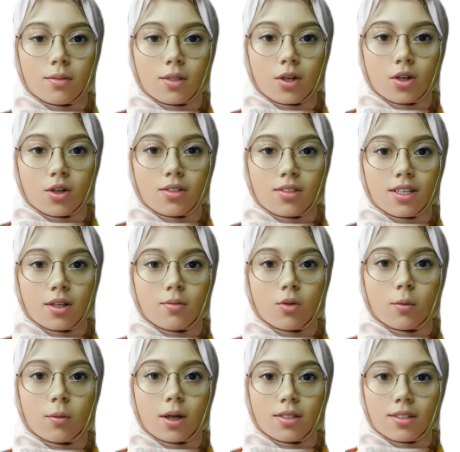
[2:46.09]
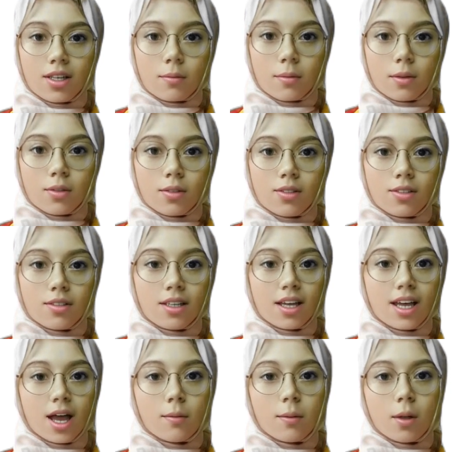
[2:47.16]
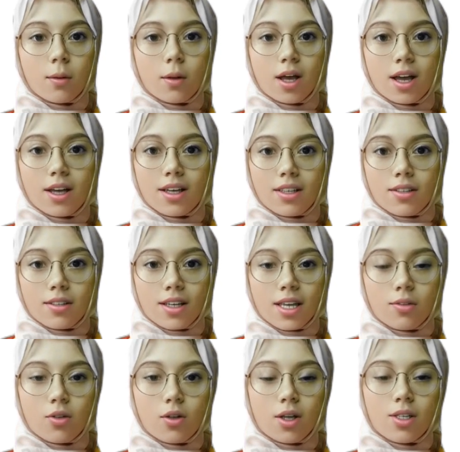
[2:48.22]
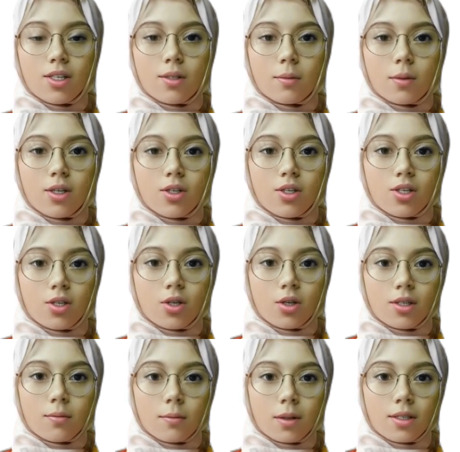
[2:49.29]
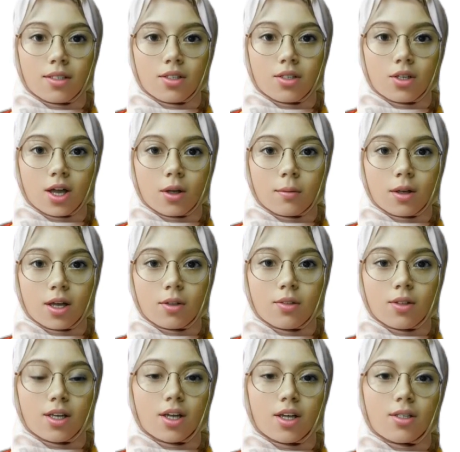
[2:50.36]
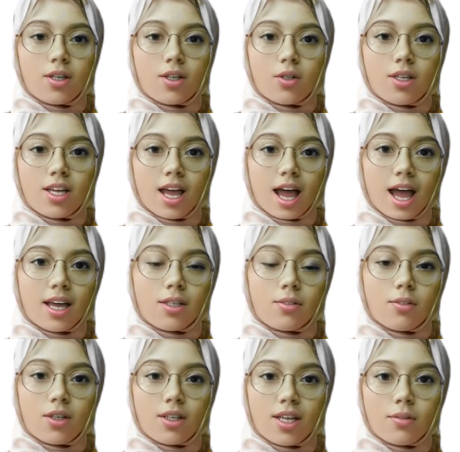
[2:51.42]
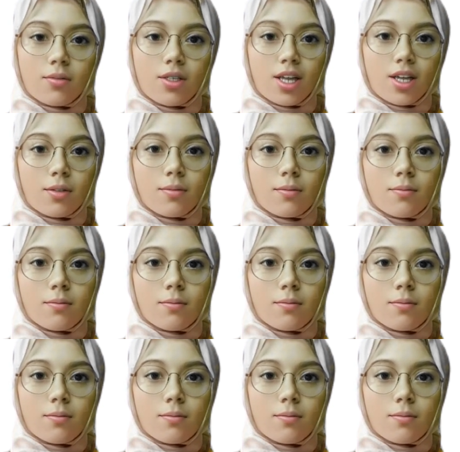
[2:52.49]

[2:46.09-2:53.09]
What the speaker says: There are several basic methods that can be applied in delivering a speech so that the message can be conveyed clearly and effectively.